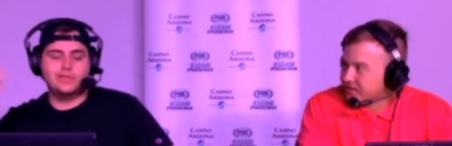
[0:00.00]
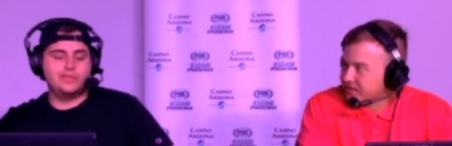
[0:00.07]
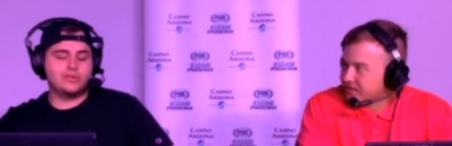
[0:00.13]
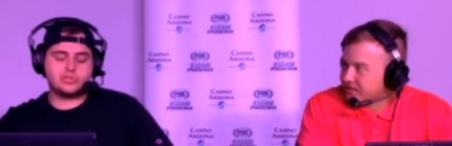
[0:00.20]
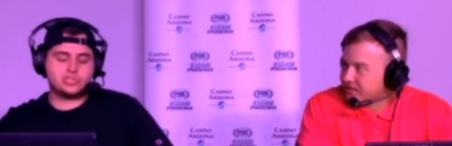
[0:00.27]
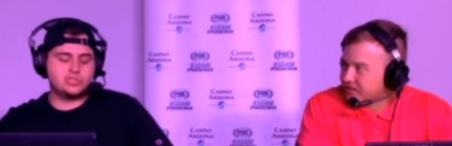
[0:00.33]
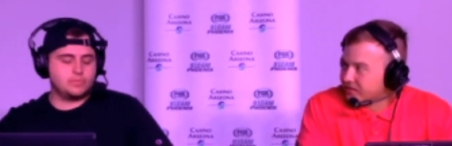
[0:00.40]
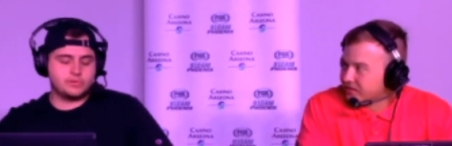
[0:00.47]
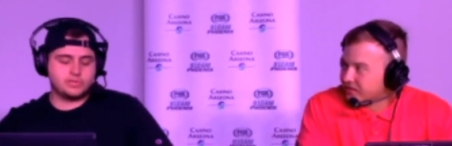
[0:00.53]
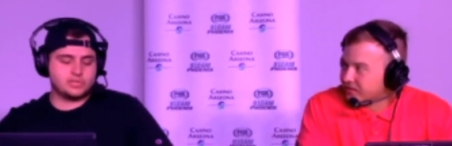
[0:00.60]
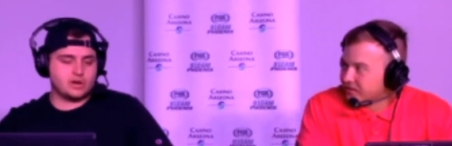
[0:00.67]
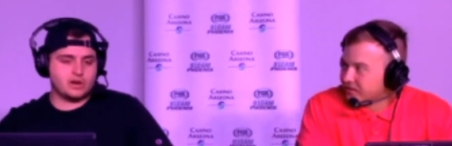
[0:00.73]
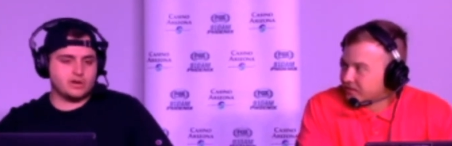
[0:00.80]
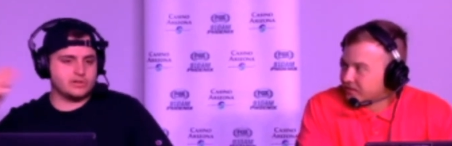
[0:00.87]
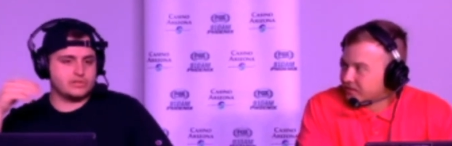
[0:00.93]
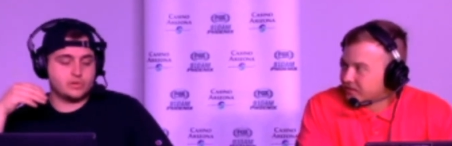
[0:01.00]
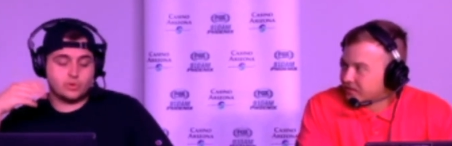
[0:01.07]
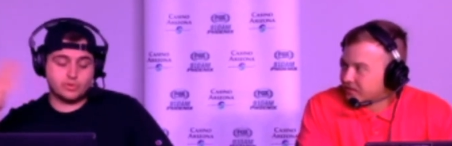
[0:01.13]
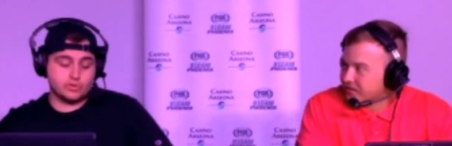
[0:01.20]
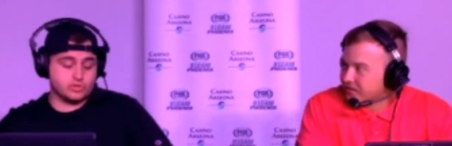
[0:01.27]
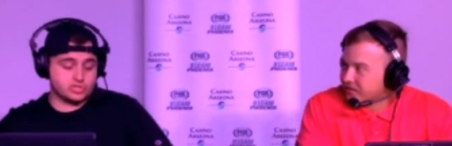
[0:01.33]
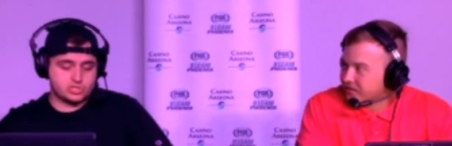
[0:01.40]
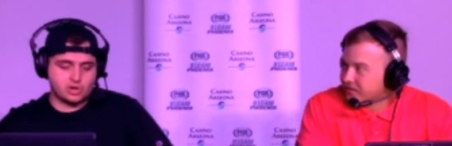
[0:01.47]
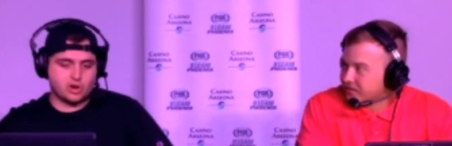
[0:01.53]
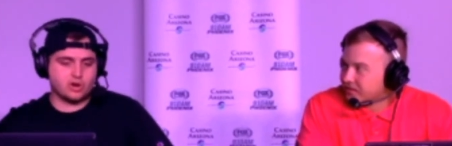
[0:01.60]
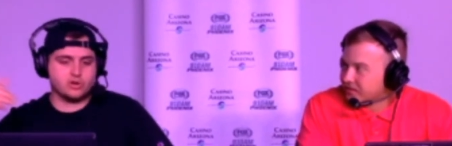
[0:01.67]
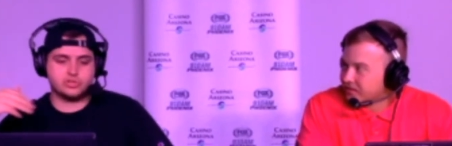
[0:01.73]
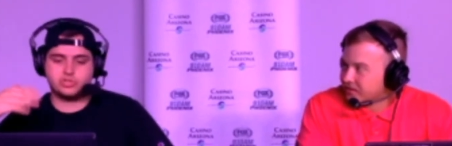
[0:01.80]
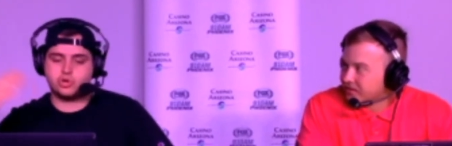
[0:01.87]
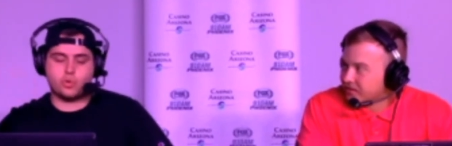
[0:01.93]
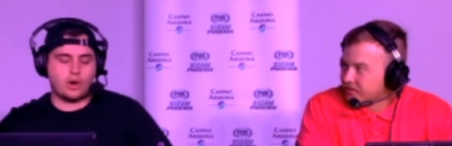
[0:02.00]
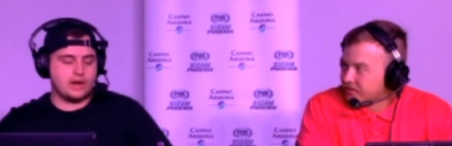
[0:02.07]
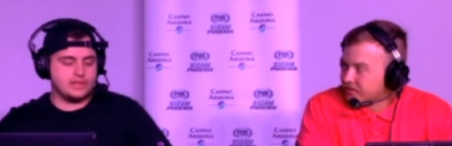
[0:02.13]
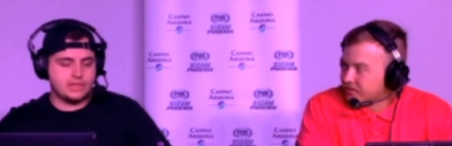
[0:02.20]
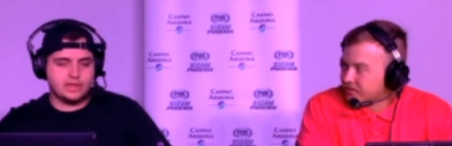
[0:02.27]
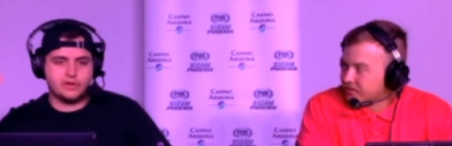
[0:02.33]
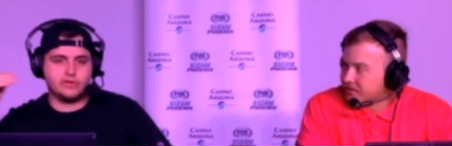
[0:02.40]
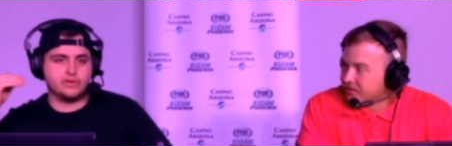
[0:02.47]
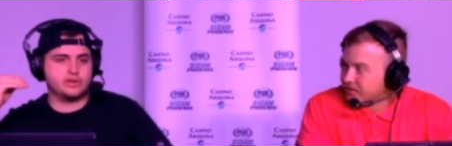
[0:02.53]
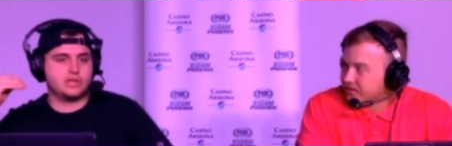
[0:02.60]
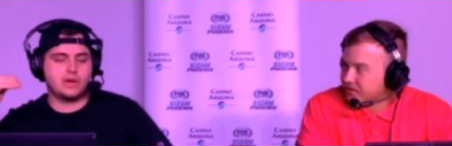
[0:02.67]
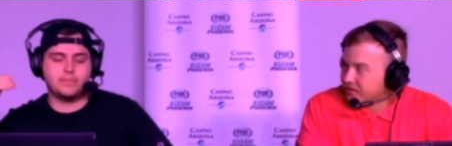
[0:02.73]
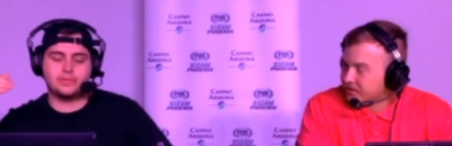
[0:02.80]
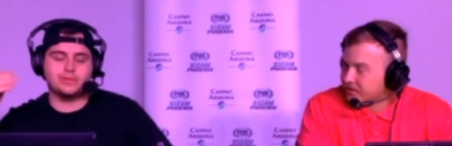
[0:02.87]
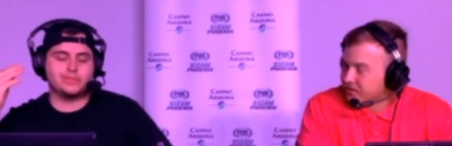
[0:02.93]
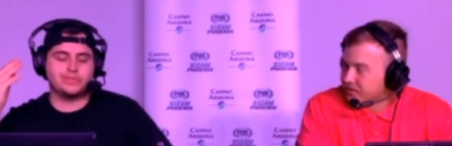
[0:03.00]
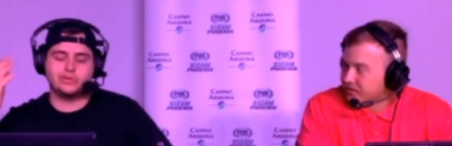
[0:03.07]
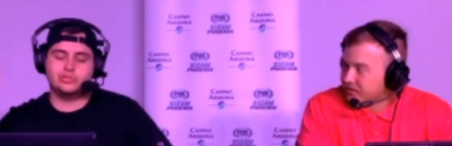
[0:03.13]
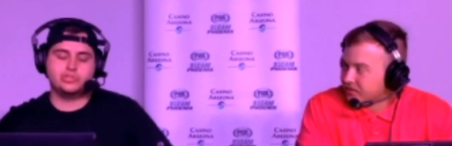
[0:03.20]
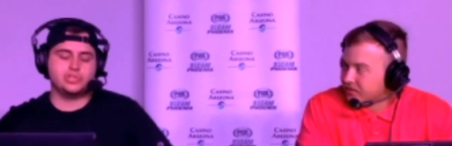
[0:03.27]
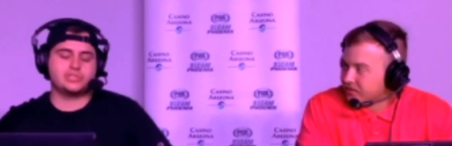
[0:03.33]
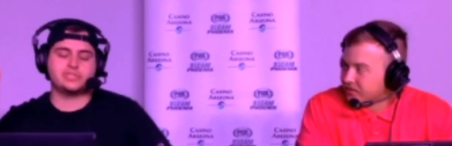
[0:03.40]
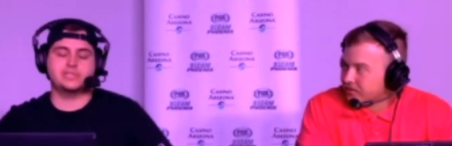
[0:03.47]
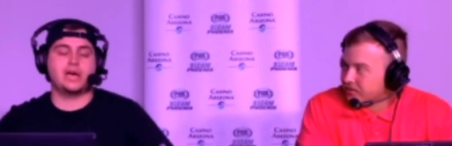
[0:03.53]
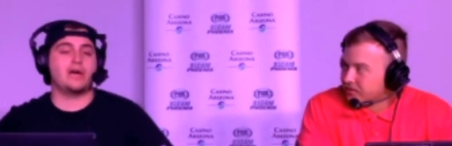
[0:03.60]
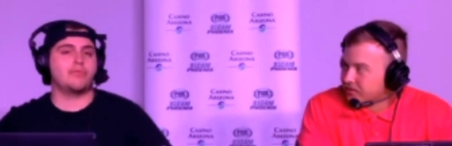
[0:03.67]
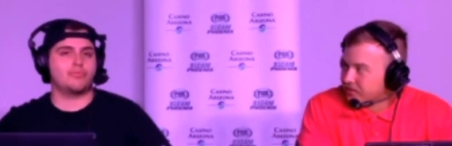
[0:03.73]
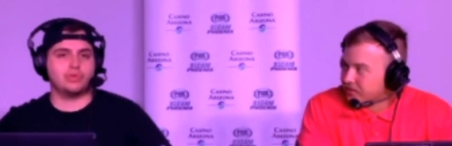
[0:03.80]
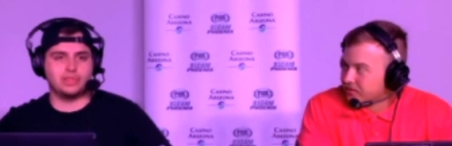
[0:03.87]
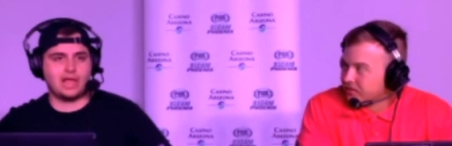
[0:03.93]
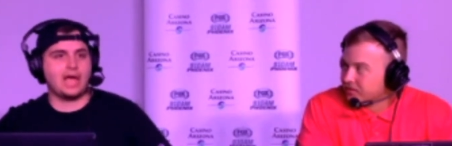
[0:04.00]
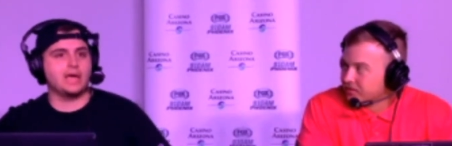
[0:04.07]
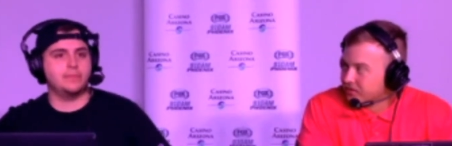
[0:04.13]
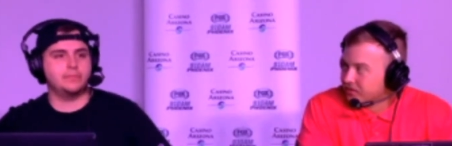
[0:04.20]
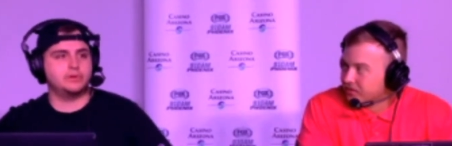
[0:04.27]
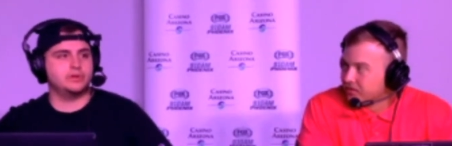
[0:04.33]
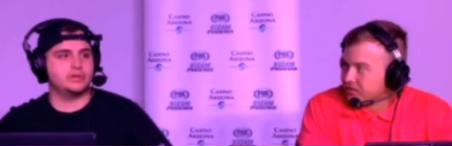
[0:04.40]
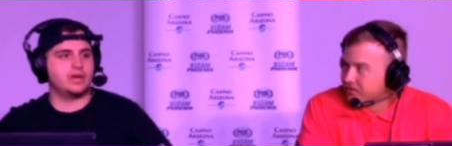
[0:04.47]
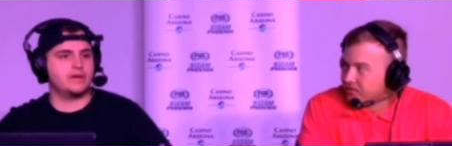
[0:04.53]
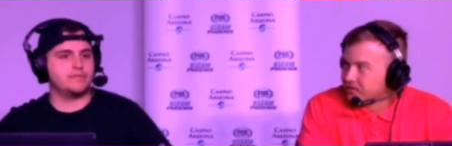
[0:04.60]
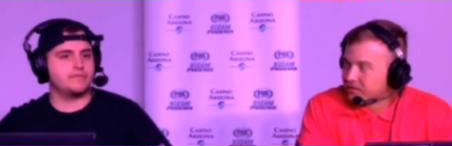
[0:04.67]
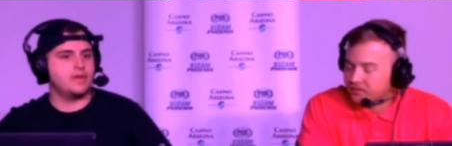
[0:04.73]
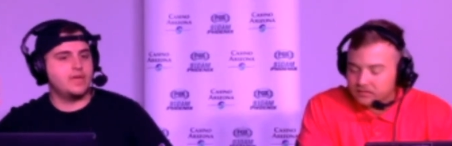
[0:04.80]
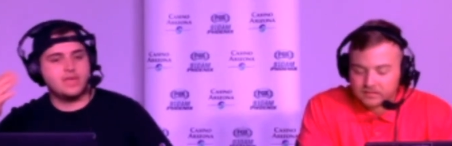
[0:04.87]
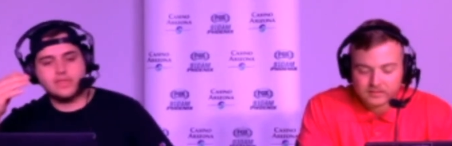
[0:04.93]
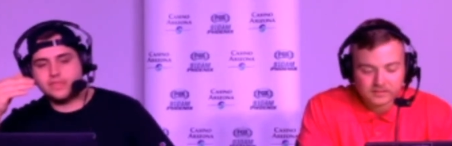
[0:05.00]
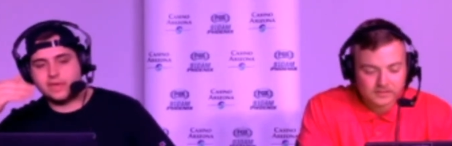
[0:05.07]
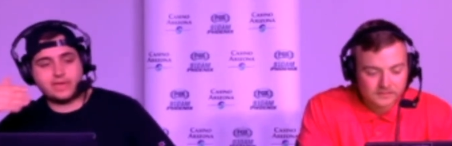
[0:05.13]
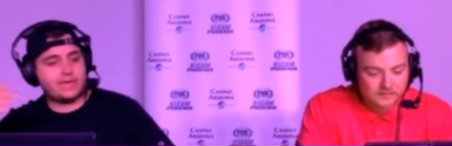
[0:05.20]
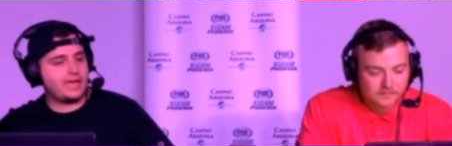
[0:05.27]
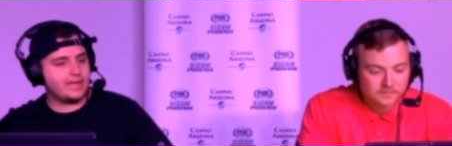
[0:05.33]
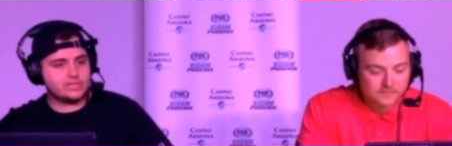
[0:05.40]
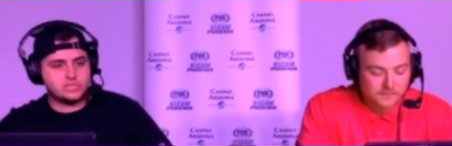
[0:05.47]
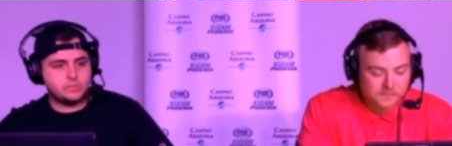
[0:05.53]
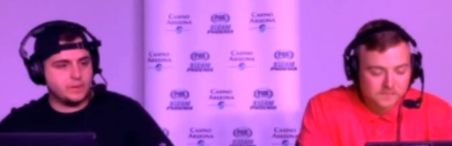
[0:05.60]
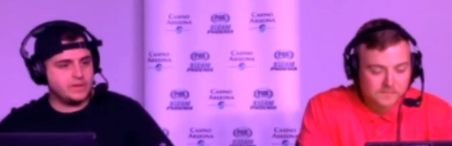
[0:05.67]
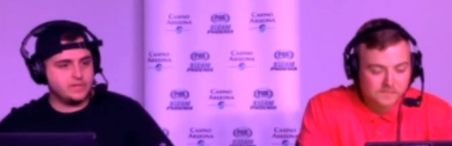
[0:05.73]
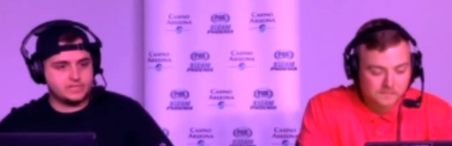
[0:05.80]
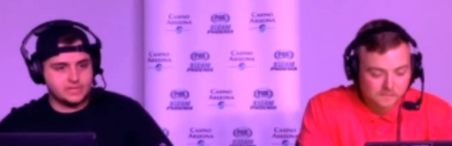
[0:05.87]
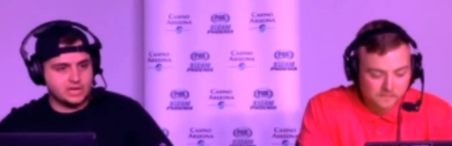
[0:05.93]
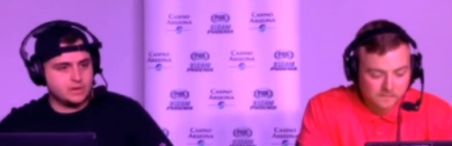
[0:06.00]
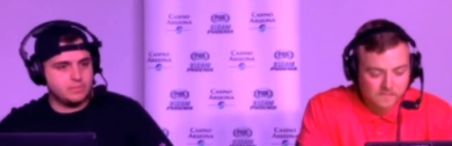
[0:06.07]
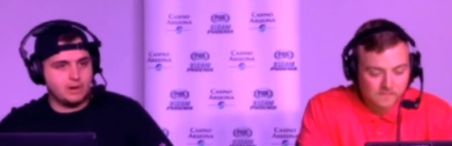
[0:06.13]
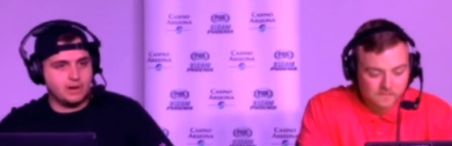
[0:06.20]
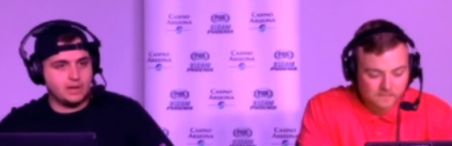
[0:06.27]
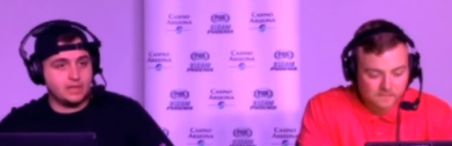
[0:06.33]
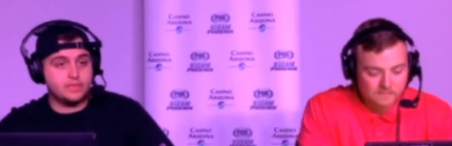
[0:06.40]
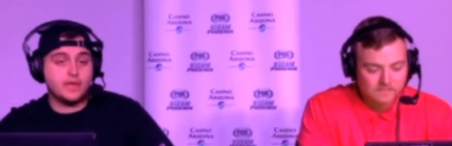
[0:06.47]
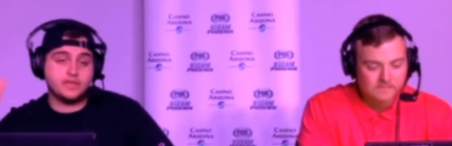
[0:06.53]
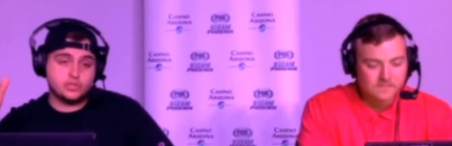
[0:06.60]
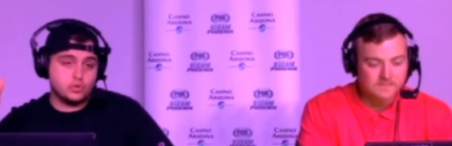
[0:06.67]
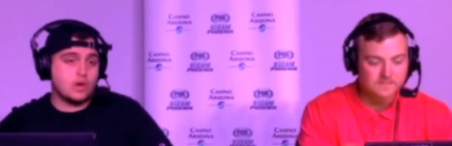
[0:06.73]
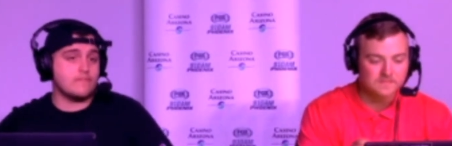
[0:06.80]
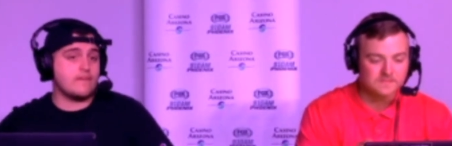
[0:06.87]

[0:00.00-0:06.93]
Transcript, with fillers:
Speaker 1: They're superstars or they're stars, Kawhi Leonard and company. They're just not reliable enough. They can't spend a ton of money. They do